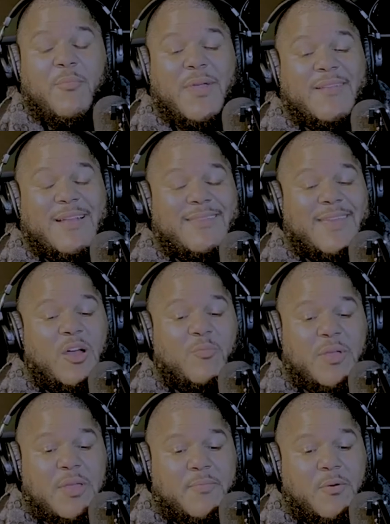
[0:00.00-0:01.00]
Because I tell
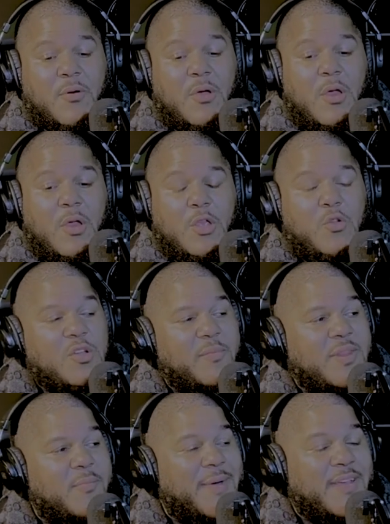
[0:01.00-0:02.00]
people, you can be
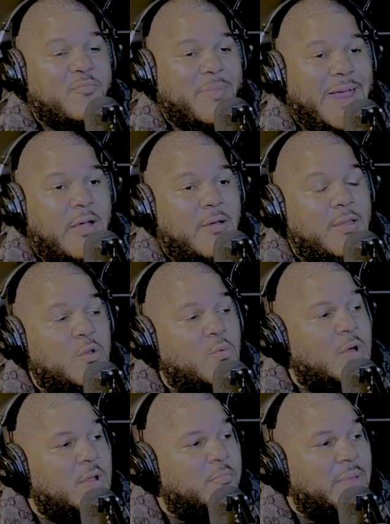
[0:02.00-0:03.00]
the best parent you
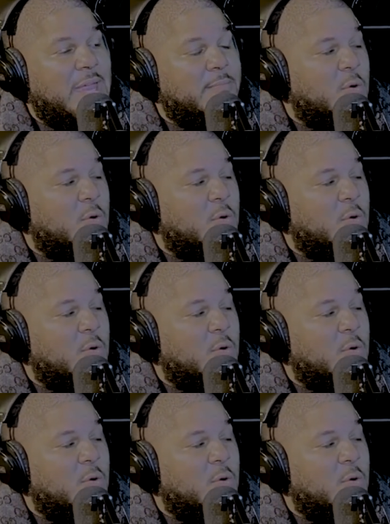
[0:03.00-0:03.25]
want to be, but